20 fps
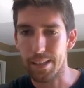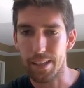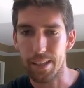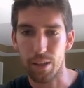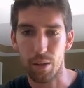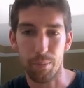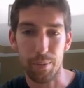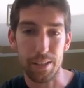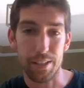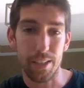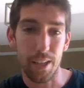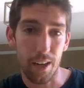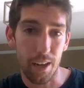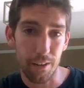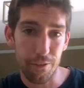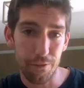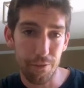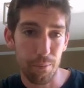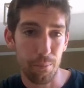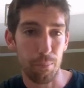It'll be
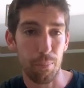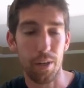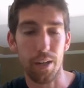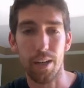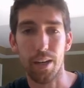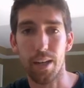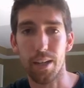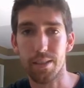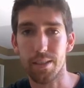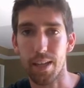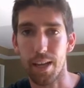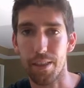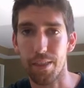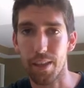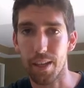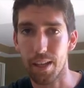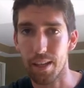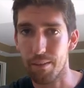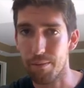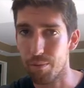tough, but I
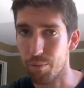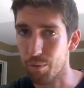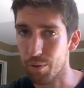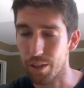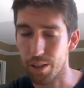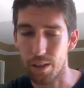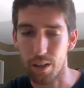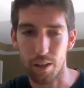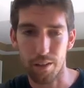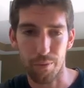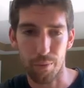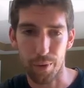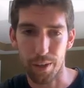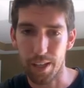think if